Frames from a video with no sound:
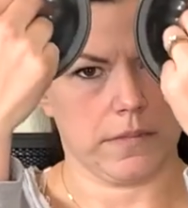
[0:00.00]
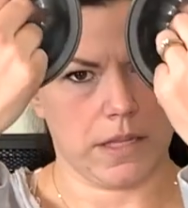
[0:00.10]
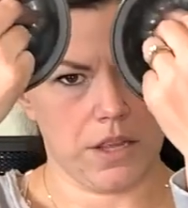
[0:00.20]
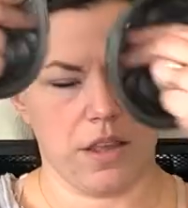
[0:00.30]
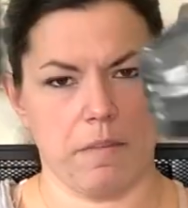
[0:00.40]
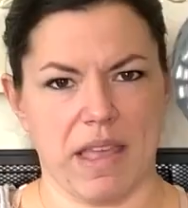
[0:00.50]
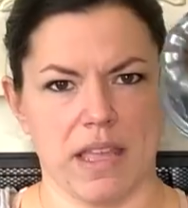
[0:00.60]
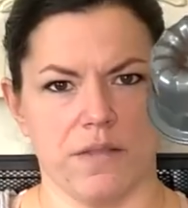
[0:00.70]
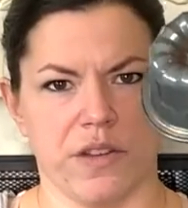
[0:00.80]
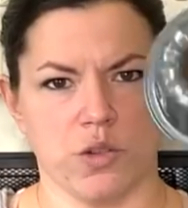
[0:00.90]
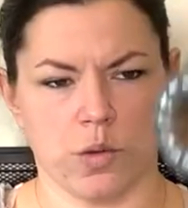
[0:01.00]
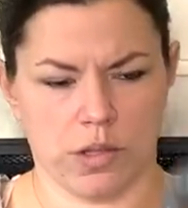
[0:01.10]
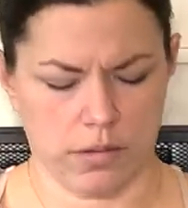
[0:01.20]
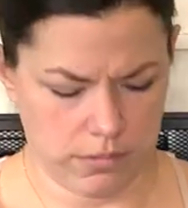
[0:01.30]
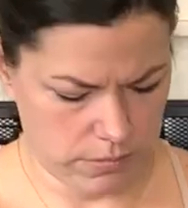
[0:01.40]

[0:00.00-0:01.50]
Like you can make individual